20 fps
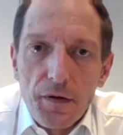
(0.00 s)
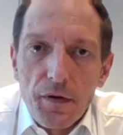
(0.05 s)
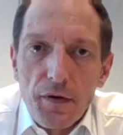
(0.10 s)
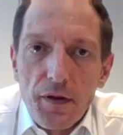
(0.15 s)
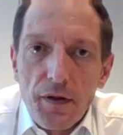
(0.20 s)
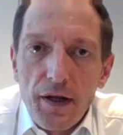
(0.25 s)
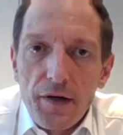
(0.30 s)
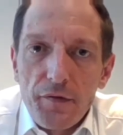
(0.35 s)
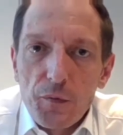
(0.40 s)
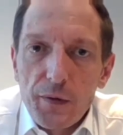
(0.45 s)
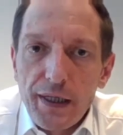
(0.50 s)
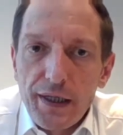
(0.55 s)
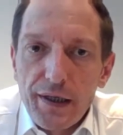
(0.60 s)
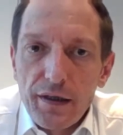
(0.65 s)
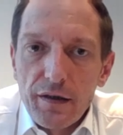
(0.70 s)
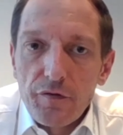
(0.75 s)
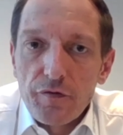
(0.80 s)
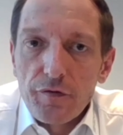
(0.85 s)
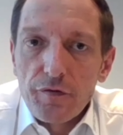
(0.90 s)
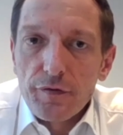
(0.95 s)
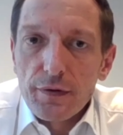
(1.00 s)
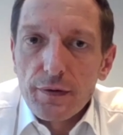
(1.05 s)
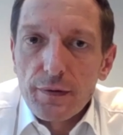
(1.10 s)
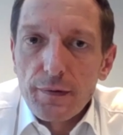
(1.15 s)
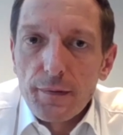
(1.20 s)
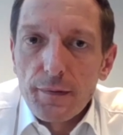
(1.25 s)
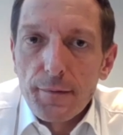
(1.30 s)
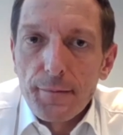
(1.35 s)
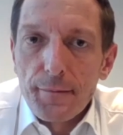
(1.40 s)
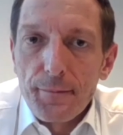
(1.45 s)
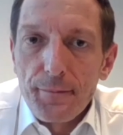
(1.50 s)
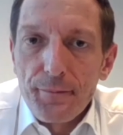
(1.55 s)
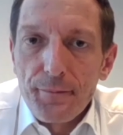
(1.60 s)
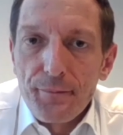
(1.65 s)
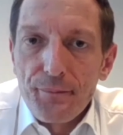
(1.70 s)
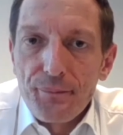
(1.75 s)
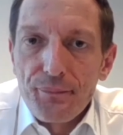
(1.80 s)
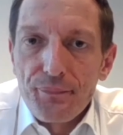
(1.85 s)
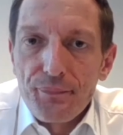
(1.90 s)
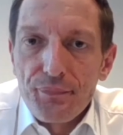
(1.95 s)
Then we uh, have
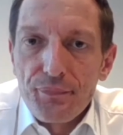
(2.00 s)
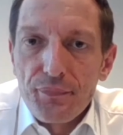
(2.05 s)
a lot of